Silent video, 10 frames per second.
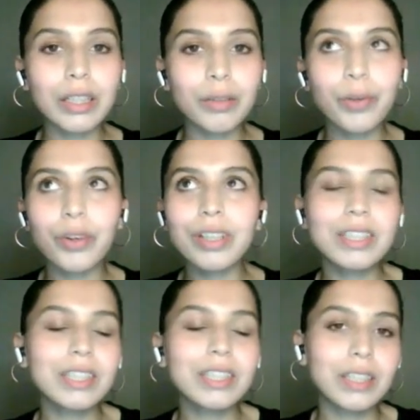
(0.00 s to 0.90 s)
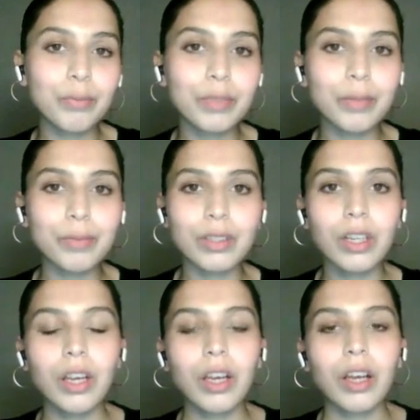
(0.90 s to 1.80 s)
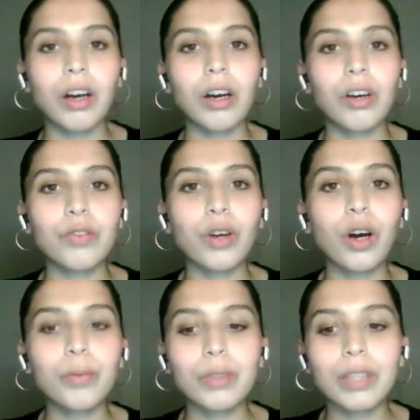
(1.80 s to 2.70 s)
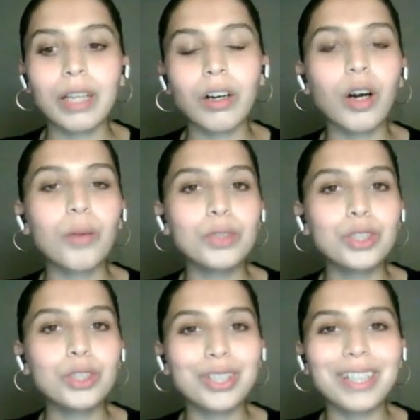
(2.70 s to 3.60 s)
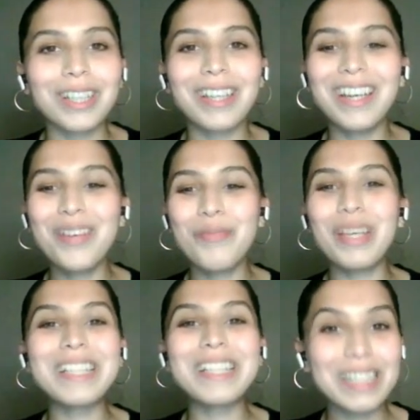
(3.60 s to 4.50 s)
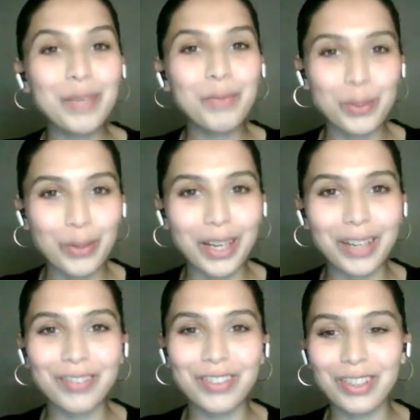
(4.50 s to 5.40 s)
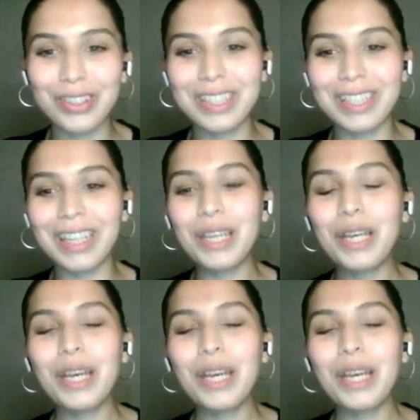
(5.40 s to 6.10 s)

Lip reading: mirroring symptoms that are common to like being sleep deprived, you could say,